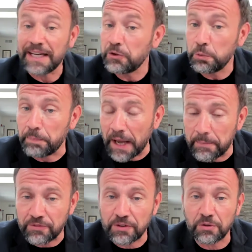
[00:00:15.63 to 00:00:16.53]
and to
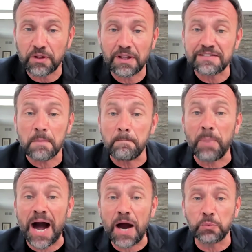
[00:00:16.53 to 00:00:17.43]
PepsiCo that has
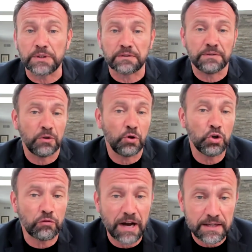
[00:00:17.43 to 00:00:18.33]
empowered all
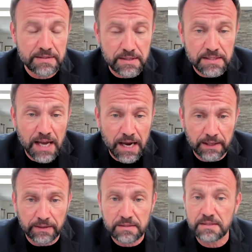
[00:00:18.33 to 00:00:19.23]
of us
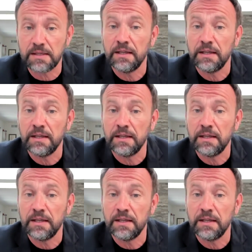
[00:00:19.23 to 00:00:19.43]
designers